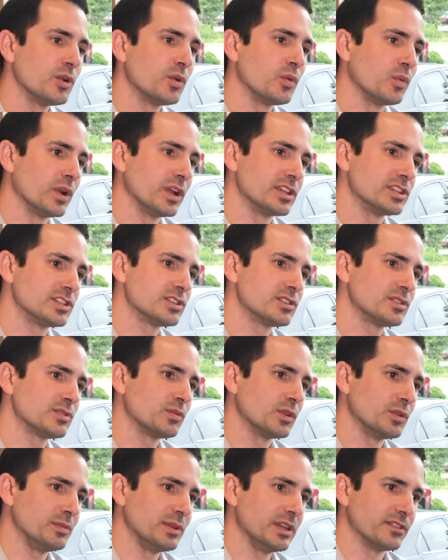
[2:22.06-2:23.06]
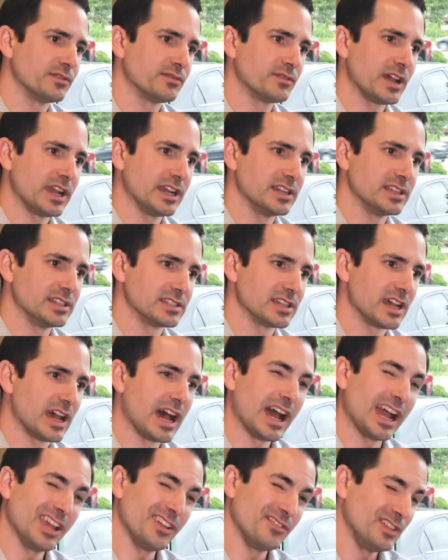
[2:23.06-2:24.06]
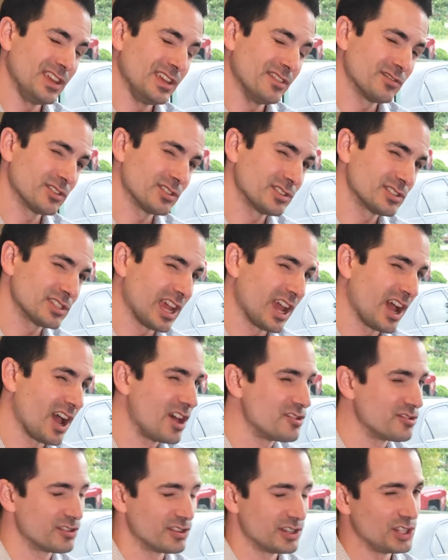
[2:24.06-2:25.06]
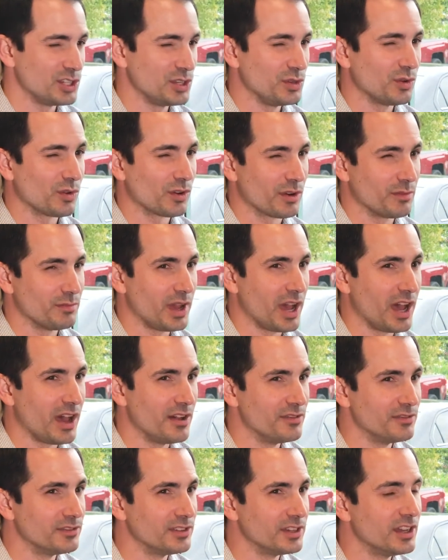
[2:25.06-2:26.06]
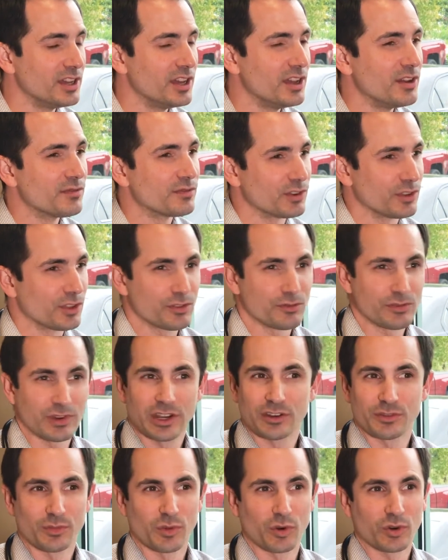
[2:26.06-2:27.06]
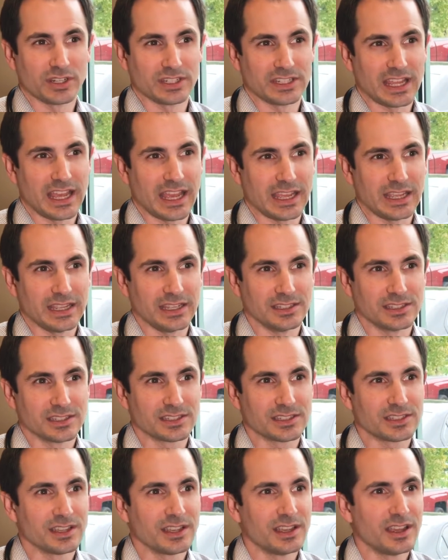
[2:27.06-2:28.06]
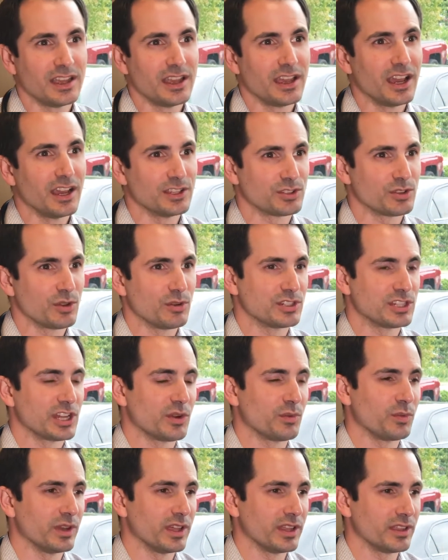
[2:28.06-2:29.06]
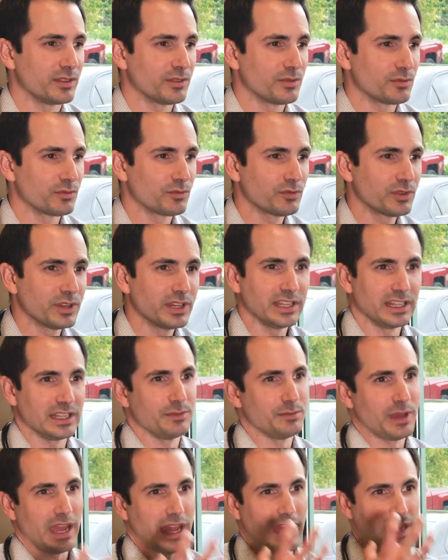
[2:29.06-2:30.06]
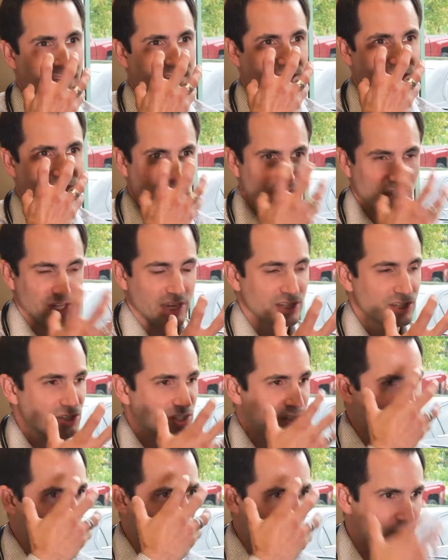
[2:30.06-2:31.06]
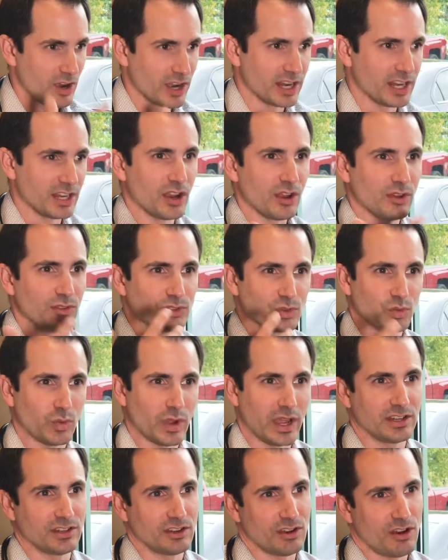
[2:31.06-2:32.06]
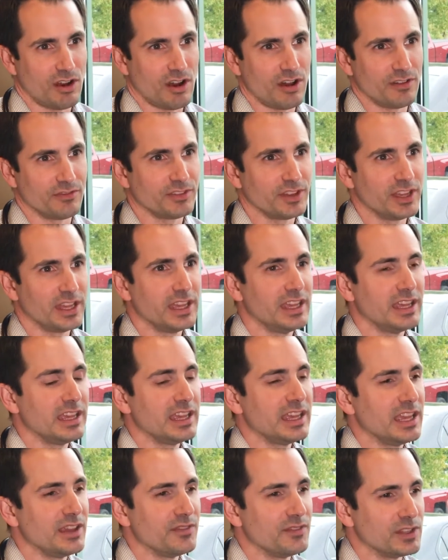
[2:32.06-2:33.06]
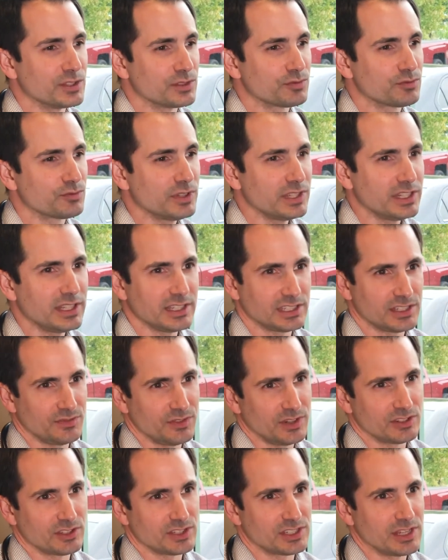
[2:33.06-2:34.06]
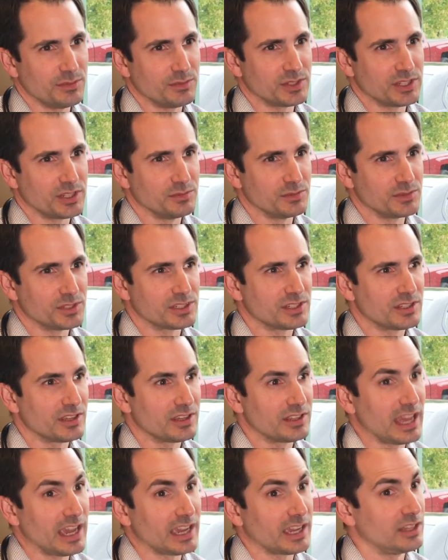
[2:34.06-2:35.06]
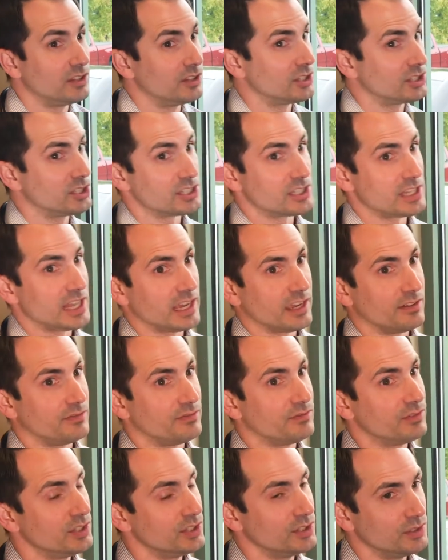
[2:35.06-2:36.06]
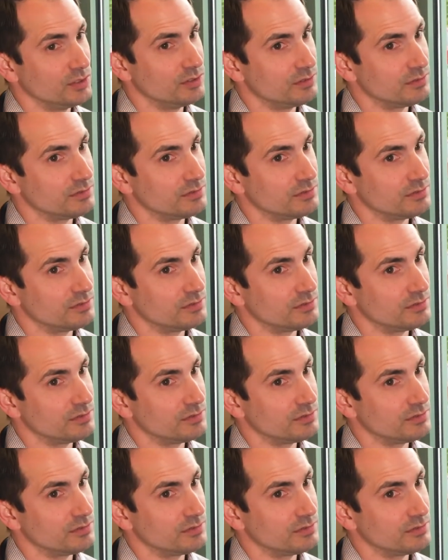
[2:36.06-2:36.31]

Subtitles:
which would be defined as a high fever, say 102 or above, for 3 or more days, associated with really bad congestion, runny nose, wet cough. If it's really severe symptoms, that can look just like a flu